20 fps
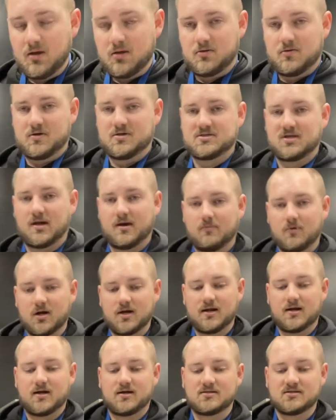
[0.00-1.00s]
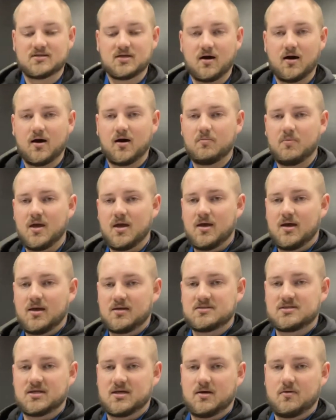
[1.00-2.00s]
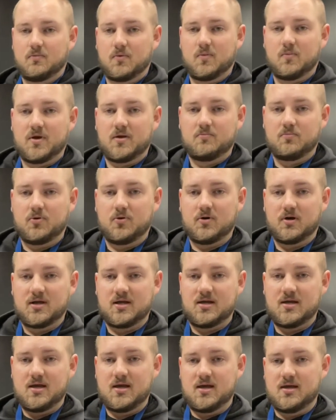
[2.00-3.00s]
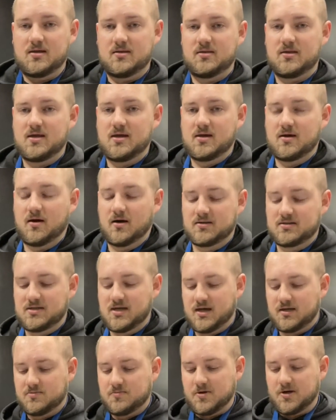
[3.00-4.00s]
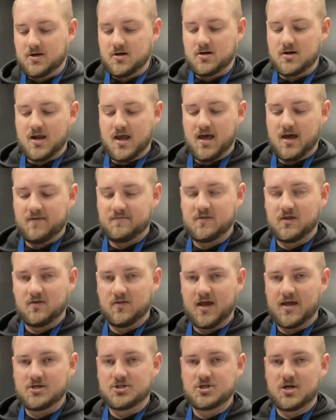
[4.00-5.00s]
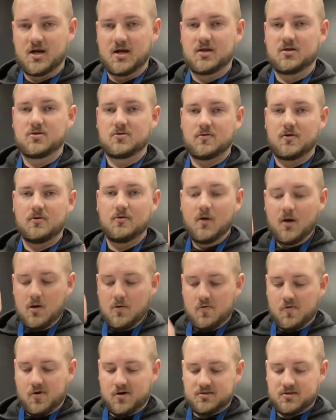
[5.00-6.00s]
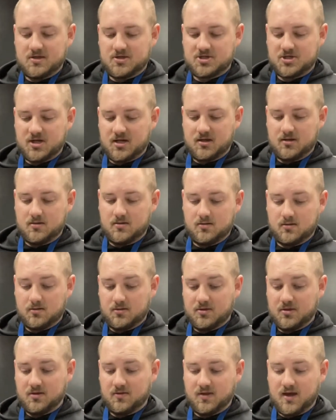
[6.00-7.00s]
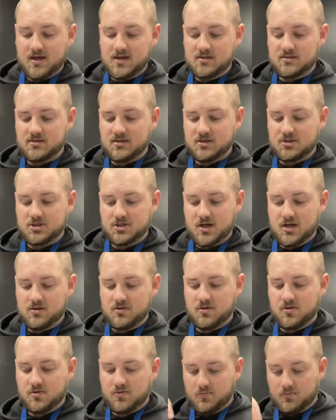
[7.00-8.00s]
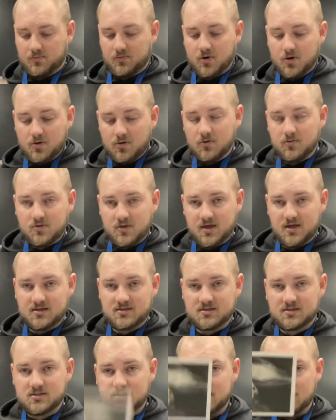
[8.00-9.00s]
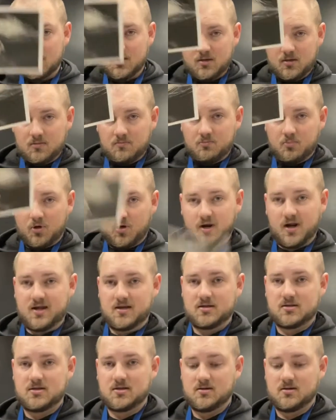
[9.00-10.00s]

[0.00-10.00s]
The reason I want it on top is that when we put it in the contact printer and have the light shining through, we want the light to shine through this print